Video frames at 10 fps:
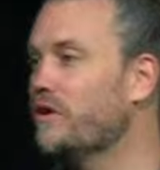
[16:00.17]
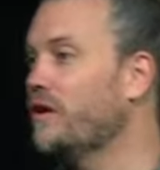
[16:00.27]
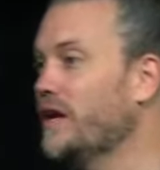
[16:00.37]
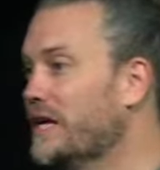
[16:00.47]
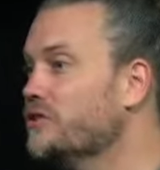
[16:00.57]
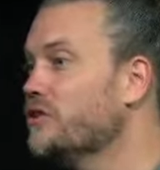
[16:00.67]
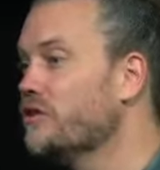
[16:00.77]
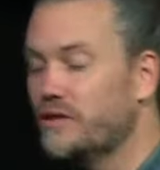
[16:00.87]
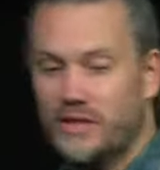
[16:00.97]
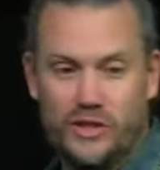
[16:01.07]
of God into
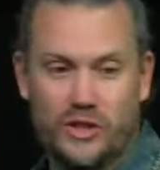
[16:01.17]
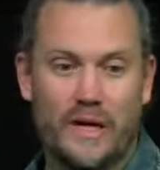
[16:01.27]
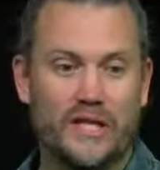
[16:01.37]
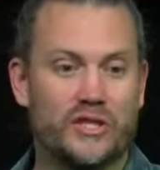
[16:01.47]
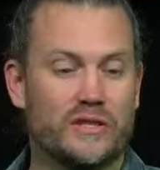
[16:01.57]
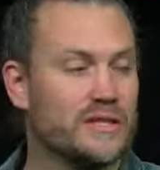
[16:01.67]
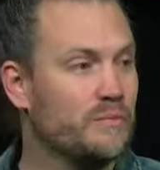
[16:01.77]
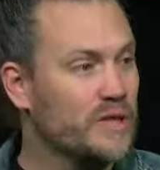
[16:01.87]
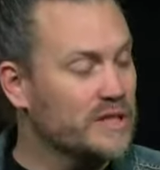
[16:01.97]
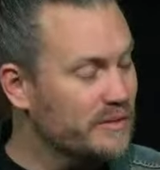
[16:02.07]
those situations
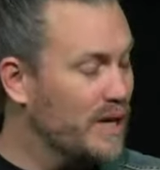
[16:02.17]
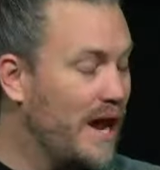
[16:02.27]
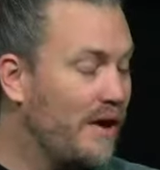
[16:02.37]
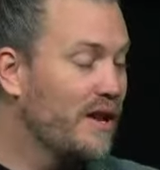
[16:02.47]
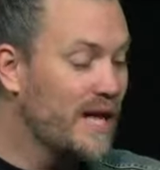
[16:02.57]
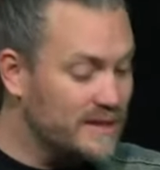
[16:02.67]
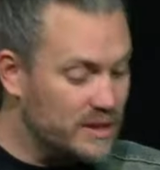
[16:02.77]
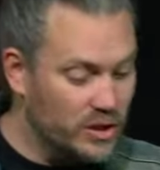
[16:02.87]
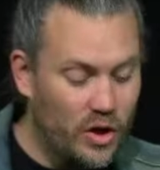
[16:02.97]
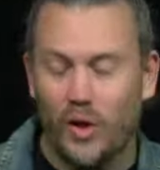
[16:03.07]
and bring some clarity. That's
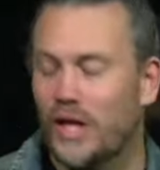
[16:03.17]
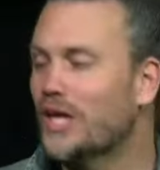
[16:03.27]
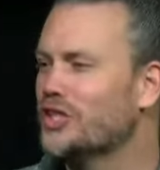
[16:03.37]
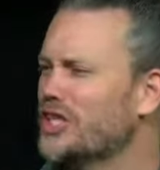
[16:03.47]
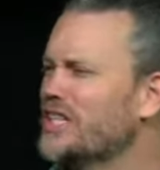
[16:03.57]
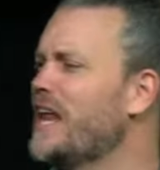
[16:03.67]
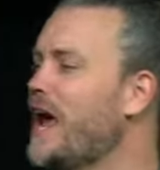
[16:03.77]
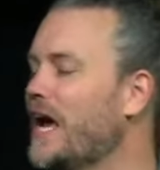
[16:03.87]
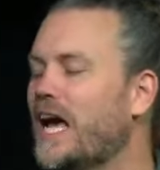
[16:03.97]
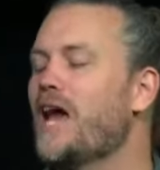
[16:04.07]
the goal. So
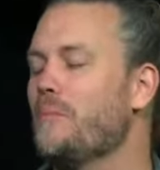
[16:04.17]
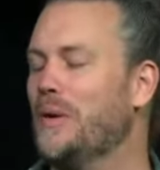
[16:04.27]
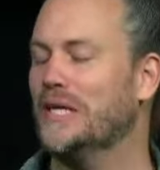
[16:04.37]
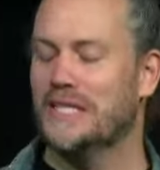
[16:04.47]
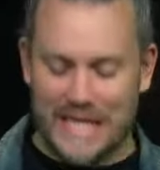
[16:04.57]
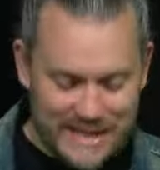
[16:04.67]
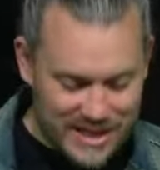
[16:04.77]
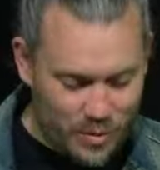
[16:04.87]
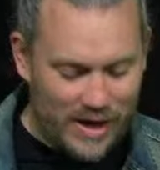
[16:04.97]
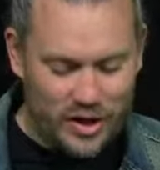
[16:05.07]
today I kind of picked an
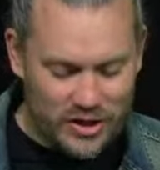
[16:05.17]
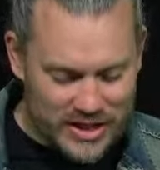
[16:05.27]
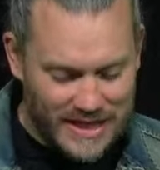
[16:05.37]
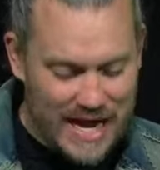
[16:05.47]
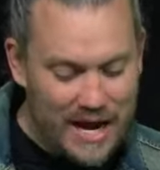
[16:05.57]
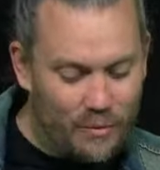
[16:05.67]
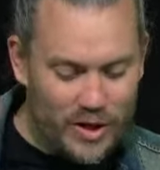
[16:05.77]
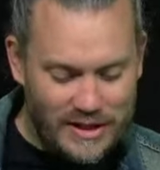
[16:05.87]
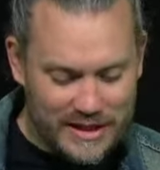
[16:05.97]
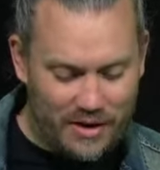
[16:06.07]
easy one because the date
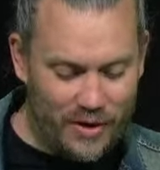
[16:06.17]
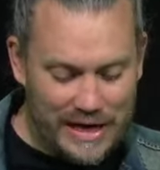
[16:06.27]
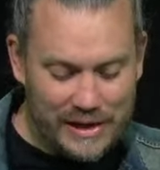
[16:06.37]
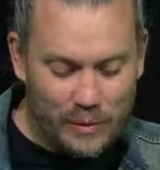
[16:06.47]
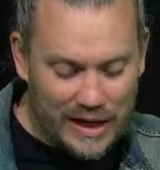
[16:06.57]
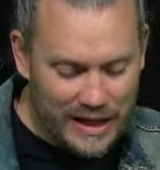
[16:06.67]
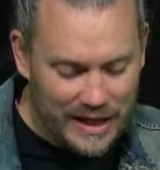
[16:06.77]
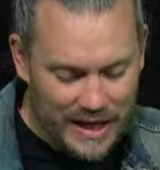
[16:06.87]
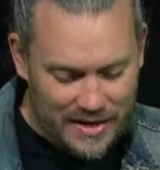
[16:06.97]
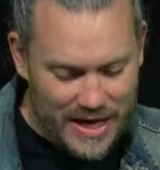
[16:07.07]
works out really well
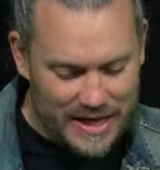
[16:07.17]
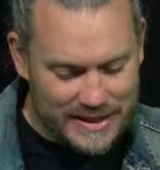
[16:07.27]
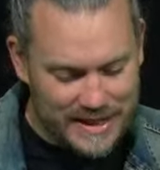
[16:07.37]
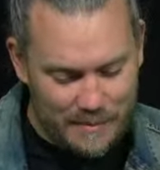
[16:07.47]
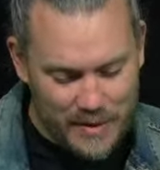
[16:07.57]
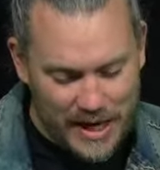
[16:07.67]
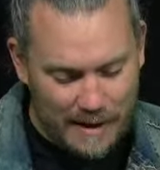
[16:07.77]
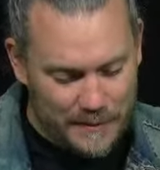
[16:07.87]
that it's coming